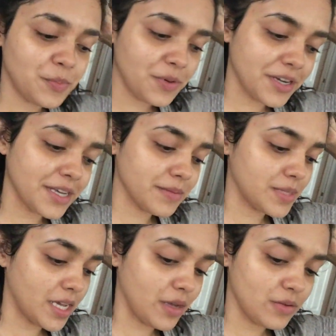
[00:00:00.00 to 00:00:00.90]
put him
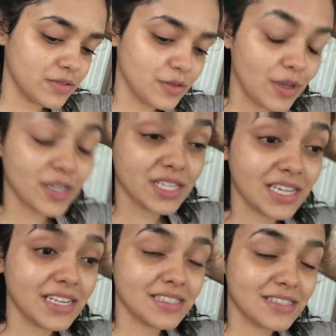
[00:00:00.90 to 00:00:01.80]
down so I could
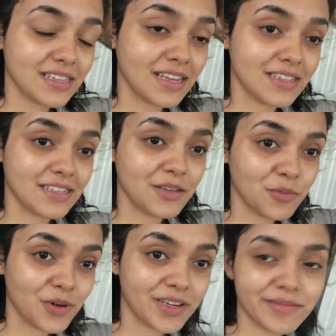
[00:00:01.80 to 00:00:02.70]
eat and he
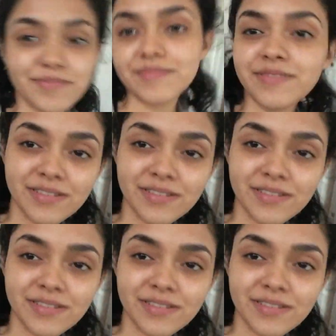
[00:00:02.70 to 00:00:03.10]
woke up.